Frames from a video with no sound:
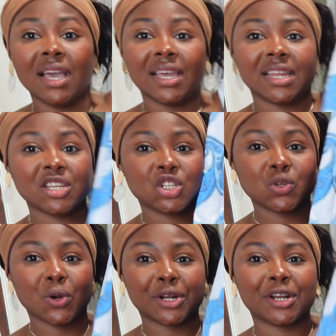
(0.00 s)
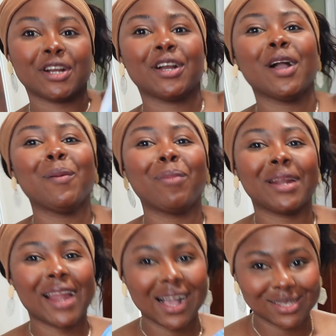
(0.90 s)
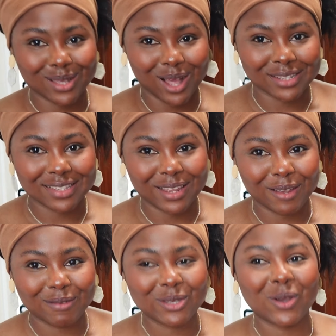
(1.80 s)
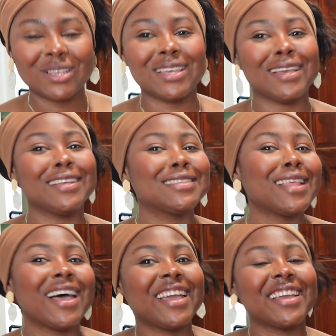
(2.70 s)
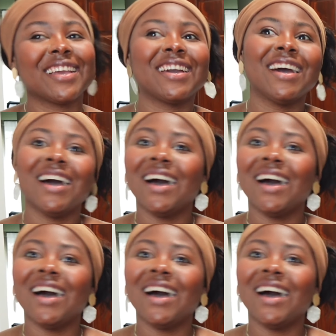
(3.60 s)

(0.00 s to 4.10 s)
It is shorter, but it has long sleeves, so it's like,